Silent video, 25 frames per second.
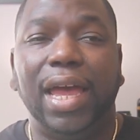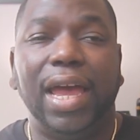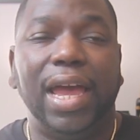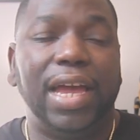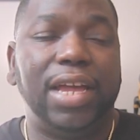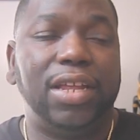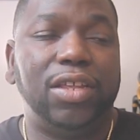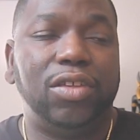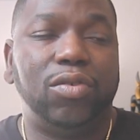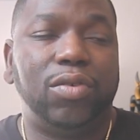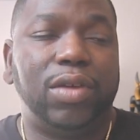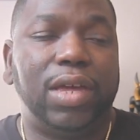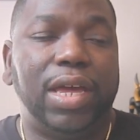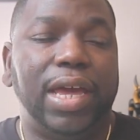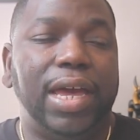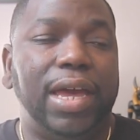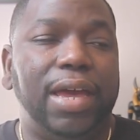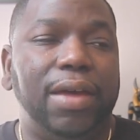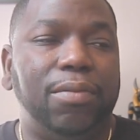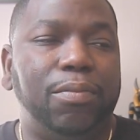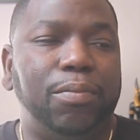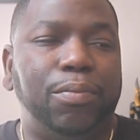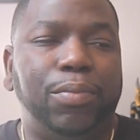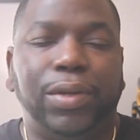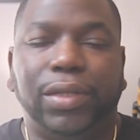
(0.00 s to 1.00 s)
And you
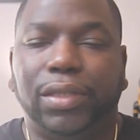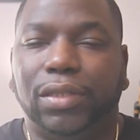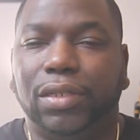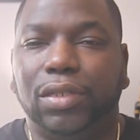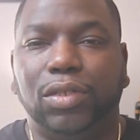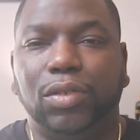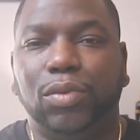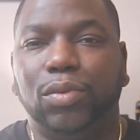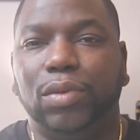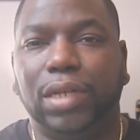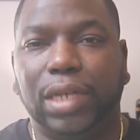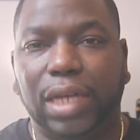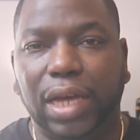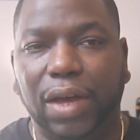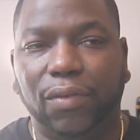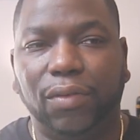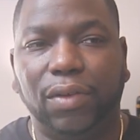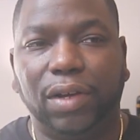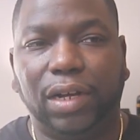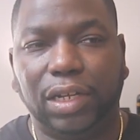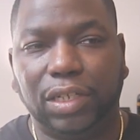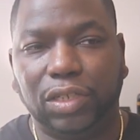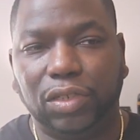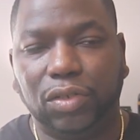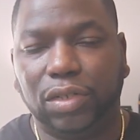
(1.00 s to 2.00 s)
can't put the two
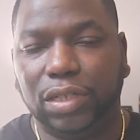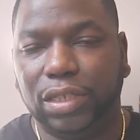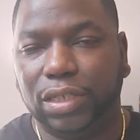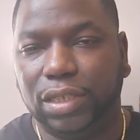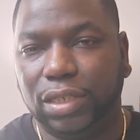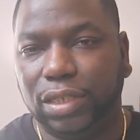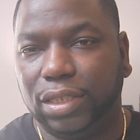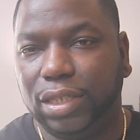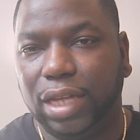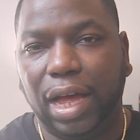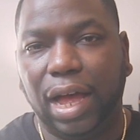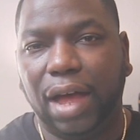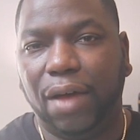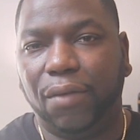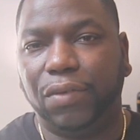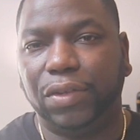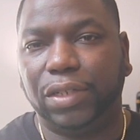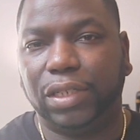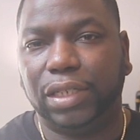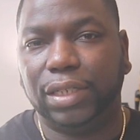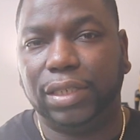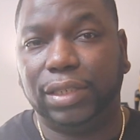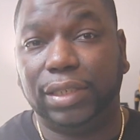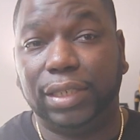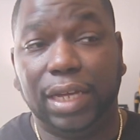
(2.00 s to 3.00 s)
together because you can just
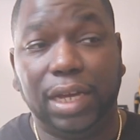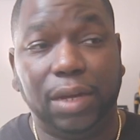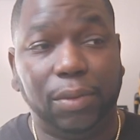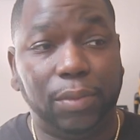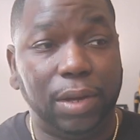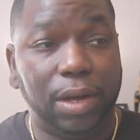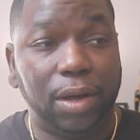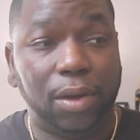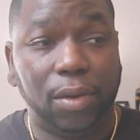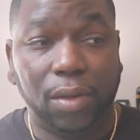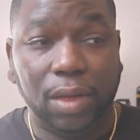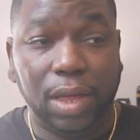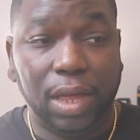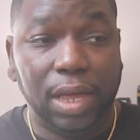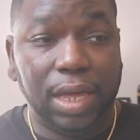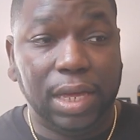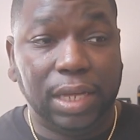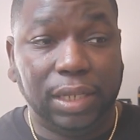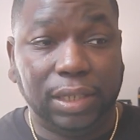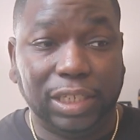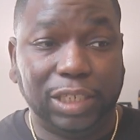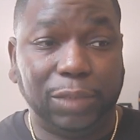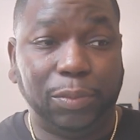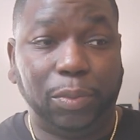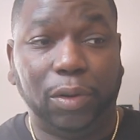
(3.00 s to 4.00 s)
obviously say, well,
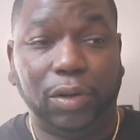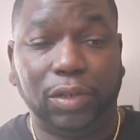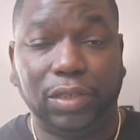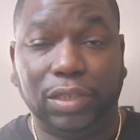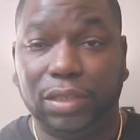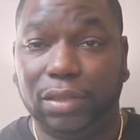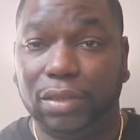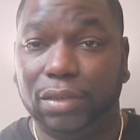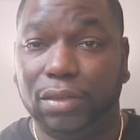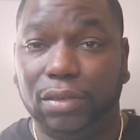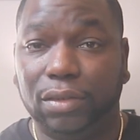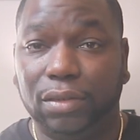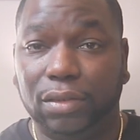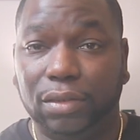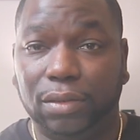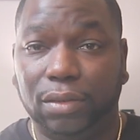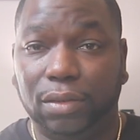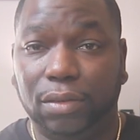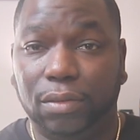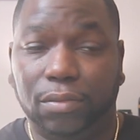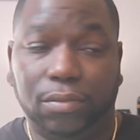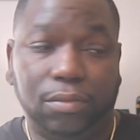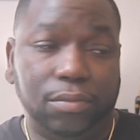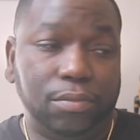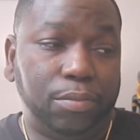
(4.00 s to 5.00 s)
this person
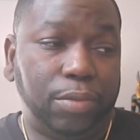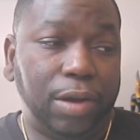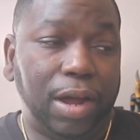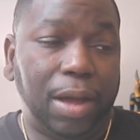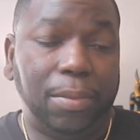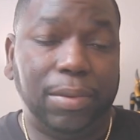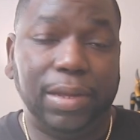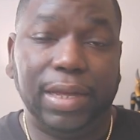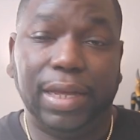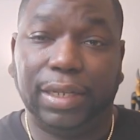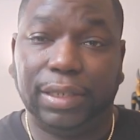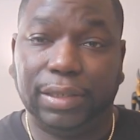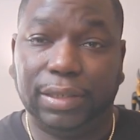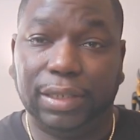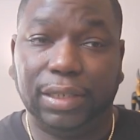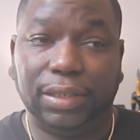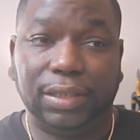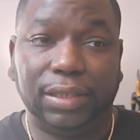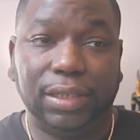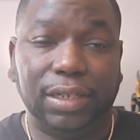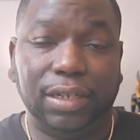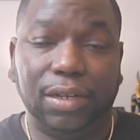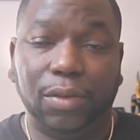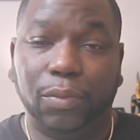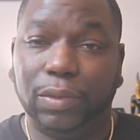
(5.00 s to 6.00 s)
probably
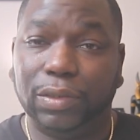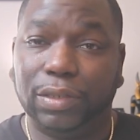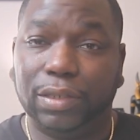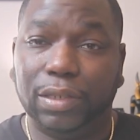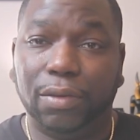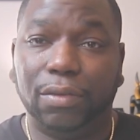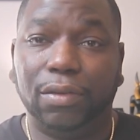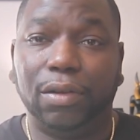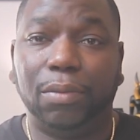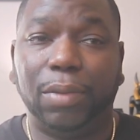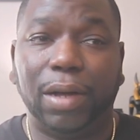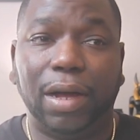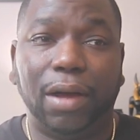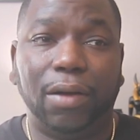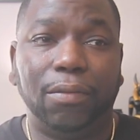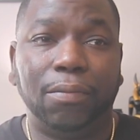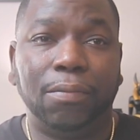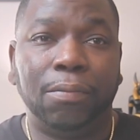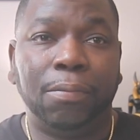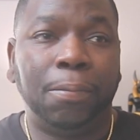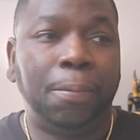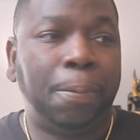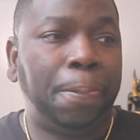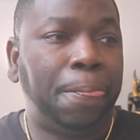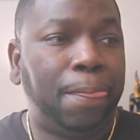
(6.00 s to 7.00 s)
existed and was known about,
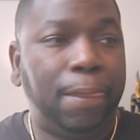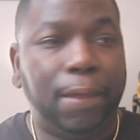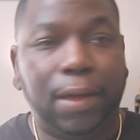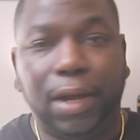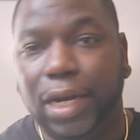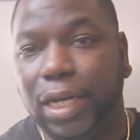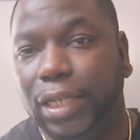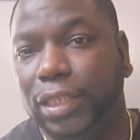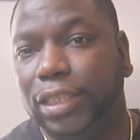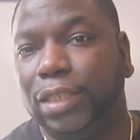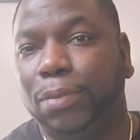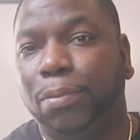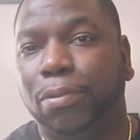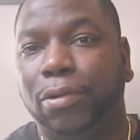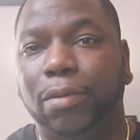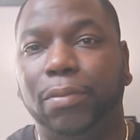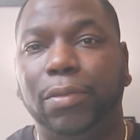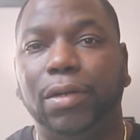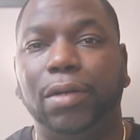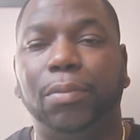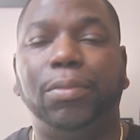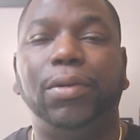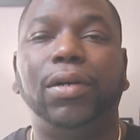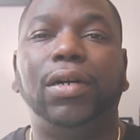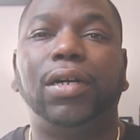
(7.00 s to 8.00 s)
and they just put them
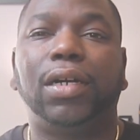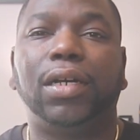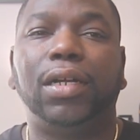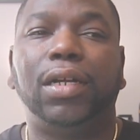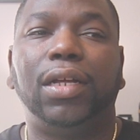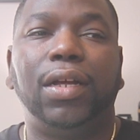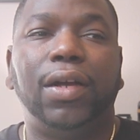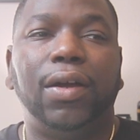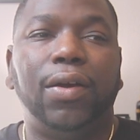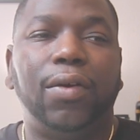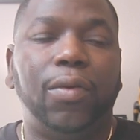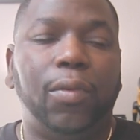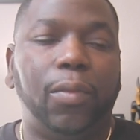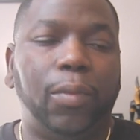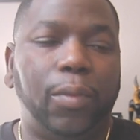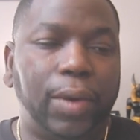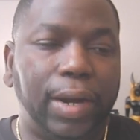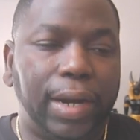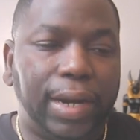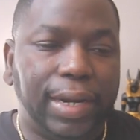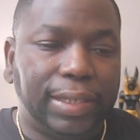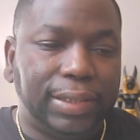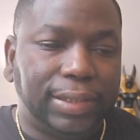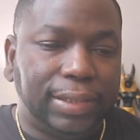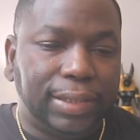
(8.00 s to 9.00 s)
in a book.
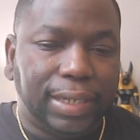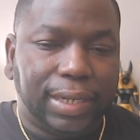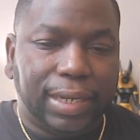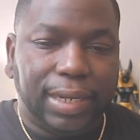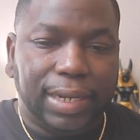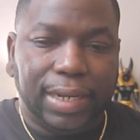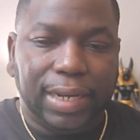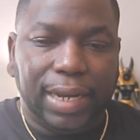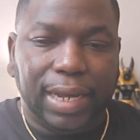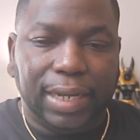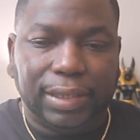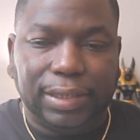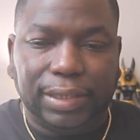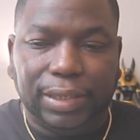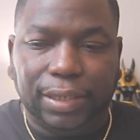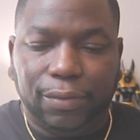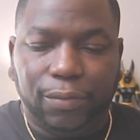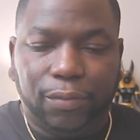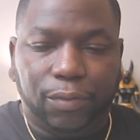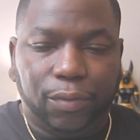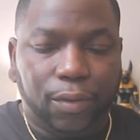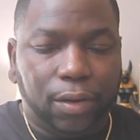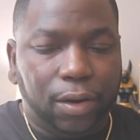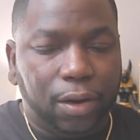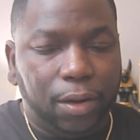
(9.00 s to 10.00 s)
Where is the connection
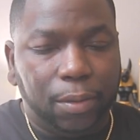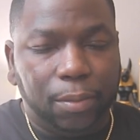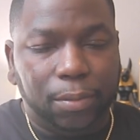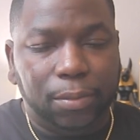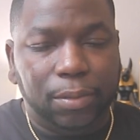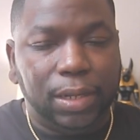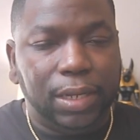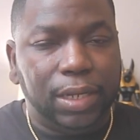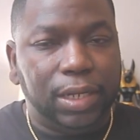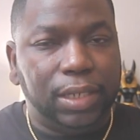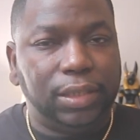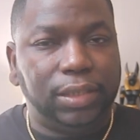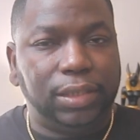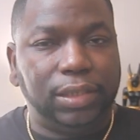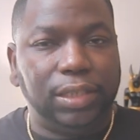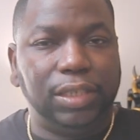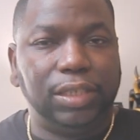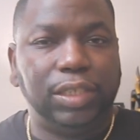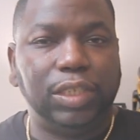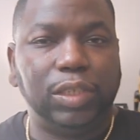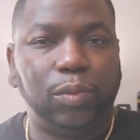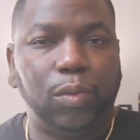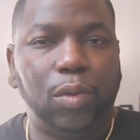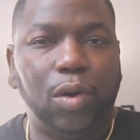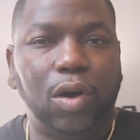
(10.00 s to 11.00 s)
from
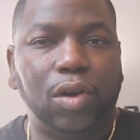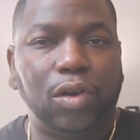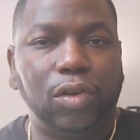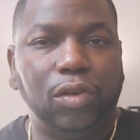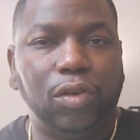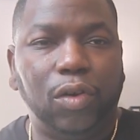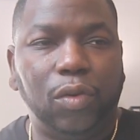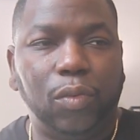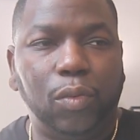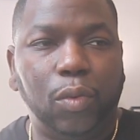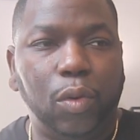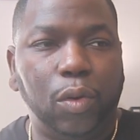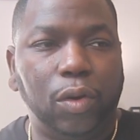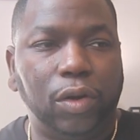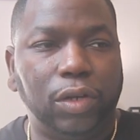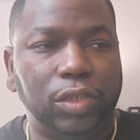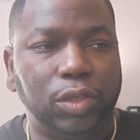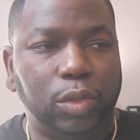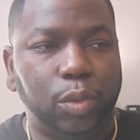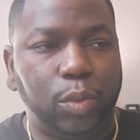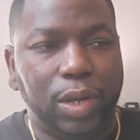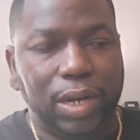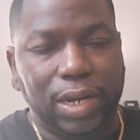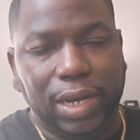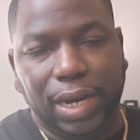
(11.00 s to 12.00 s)
Jesus walking on water
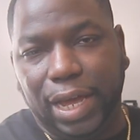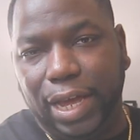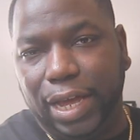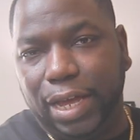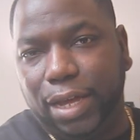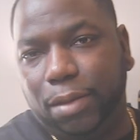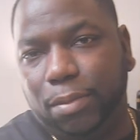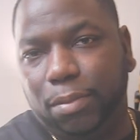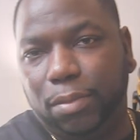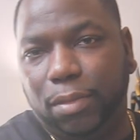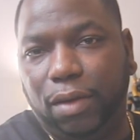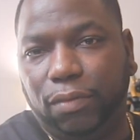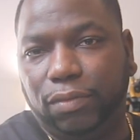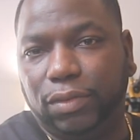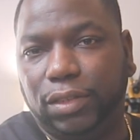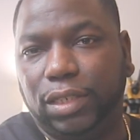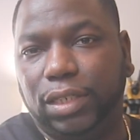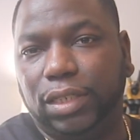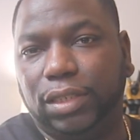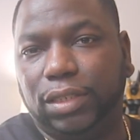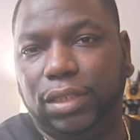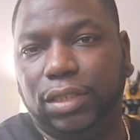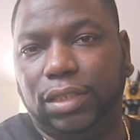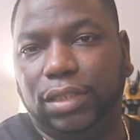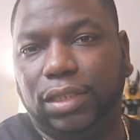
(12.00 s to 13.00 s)
to a name of
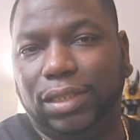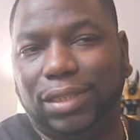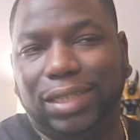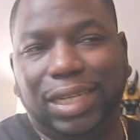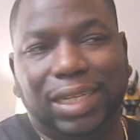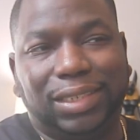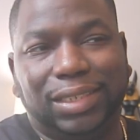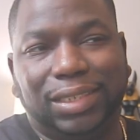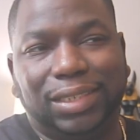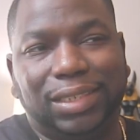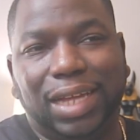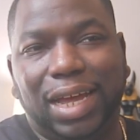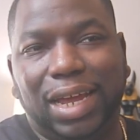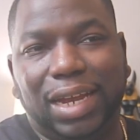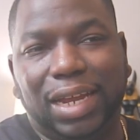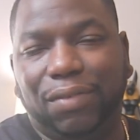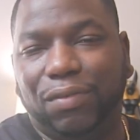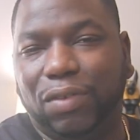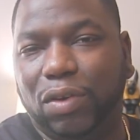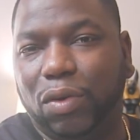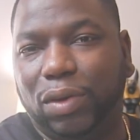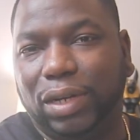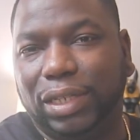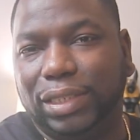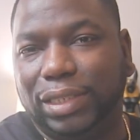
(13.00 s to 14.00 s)
Jesus? That's not
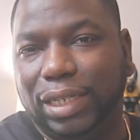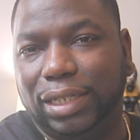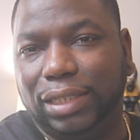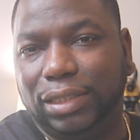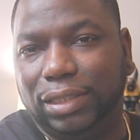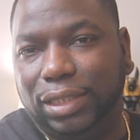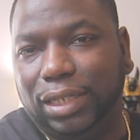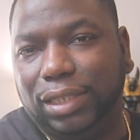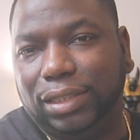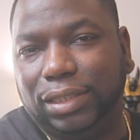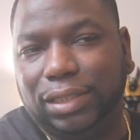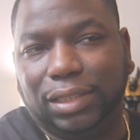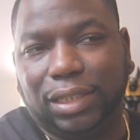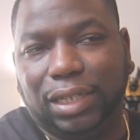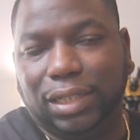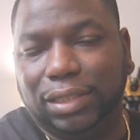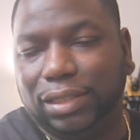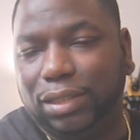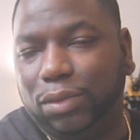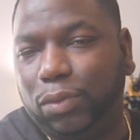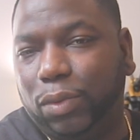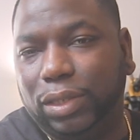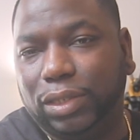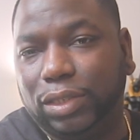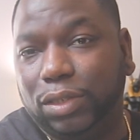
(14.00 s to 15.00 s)
even going to say Jesus because
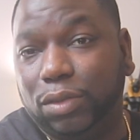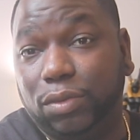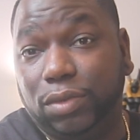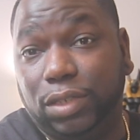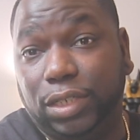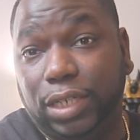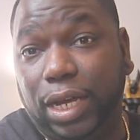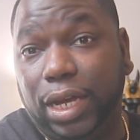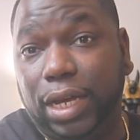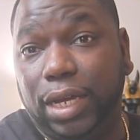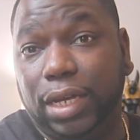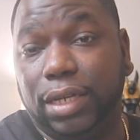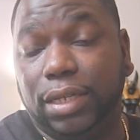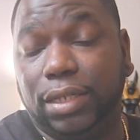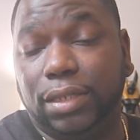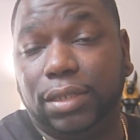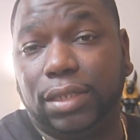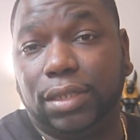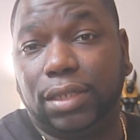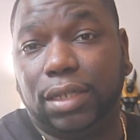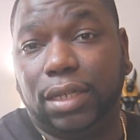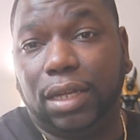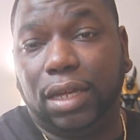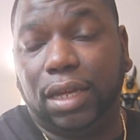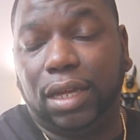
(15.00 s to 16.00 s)
there was no
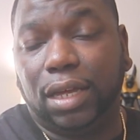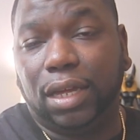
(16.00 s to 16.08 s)
J's.